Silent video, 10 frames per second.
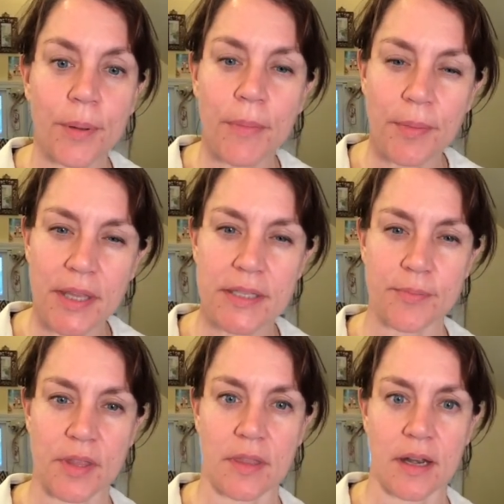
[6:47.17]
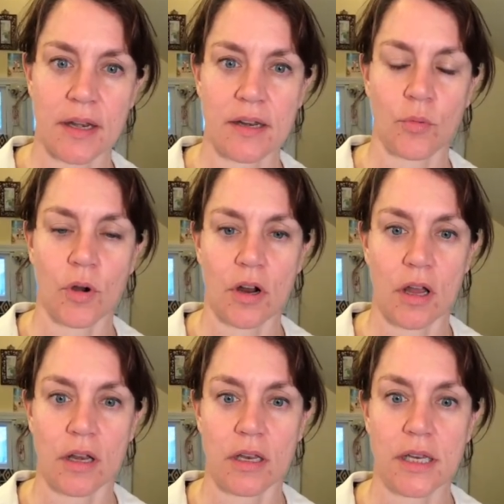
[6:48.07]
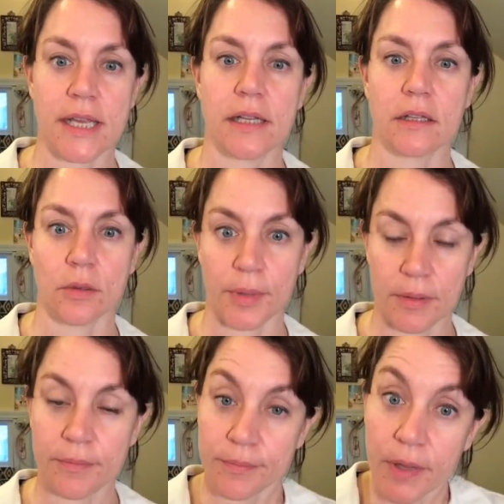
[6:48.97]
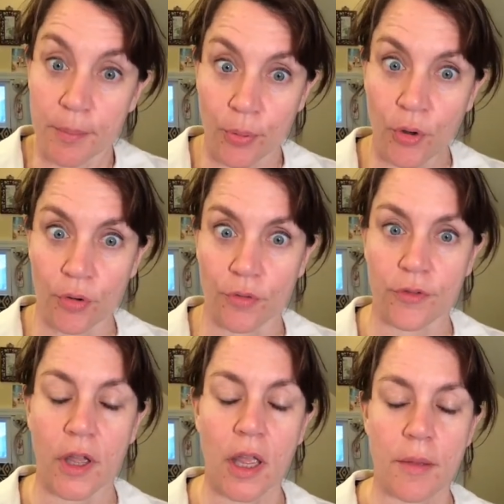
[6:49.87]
maybe that's something that I need to work on and get a little bit improve.